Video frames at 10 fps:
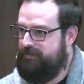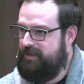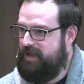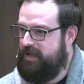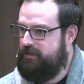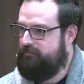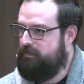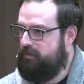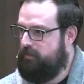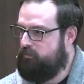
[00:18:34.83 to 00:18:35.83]
I didn't
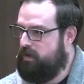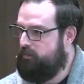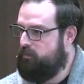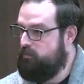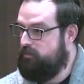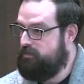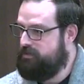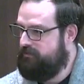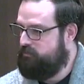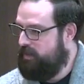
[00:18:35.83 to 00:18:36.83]
follow the proper rules
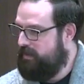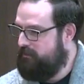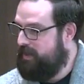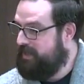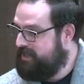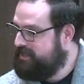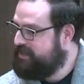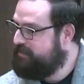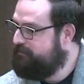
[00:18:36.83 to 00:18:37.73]
of dryer maintenance.